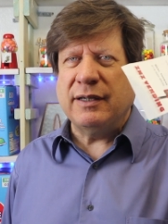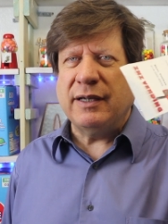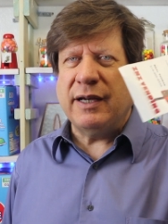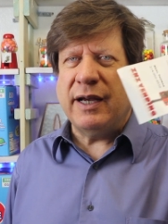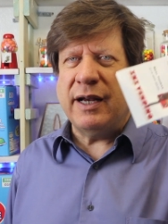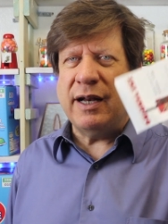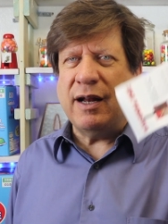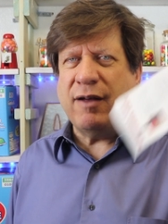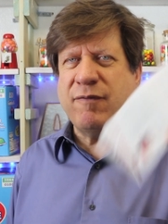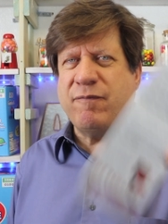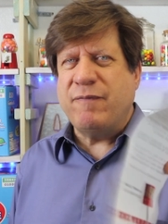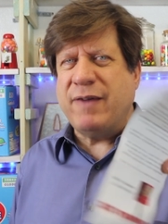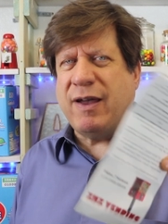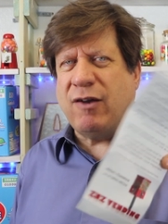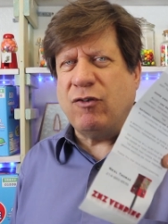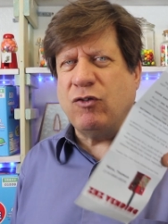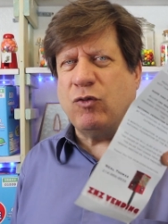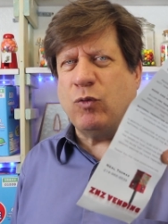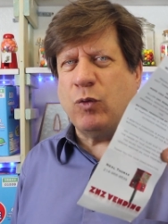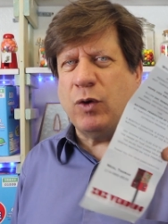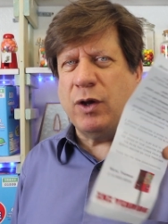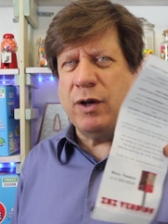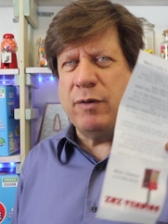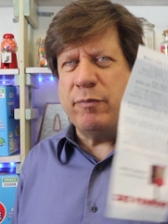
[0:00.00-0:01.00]
and I found
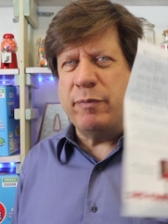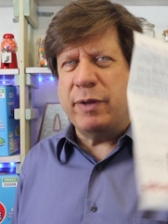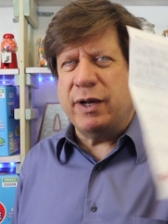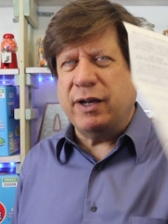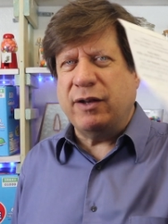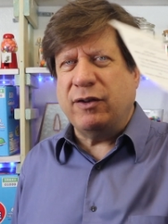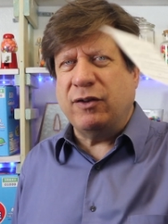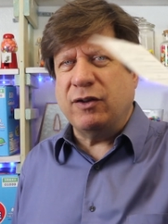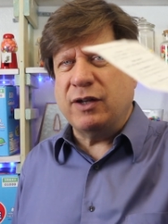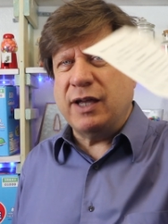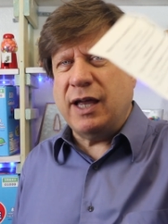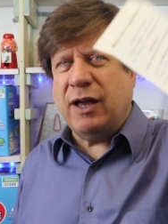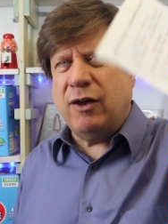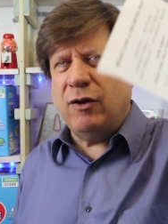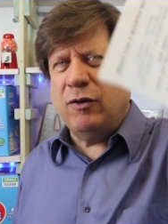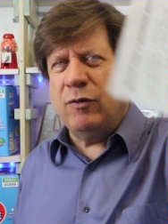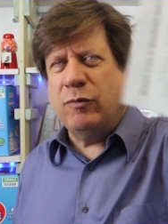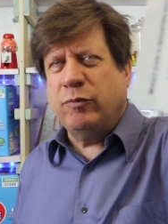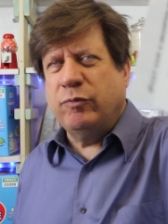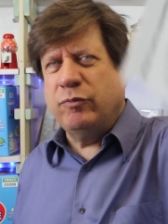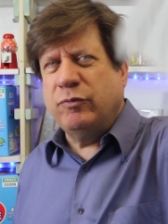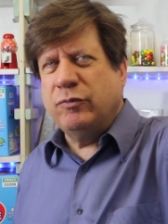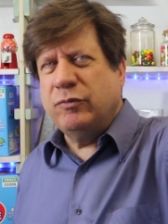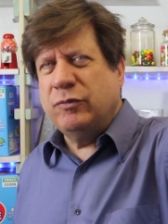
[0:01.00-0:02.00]
one, but look how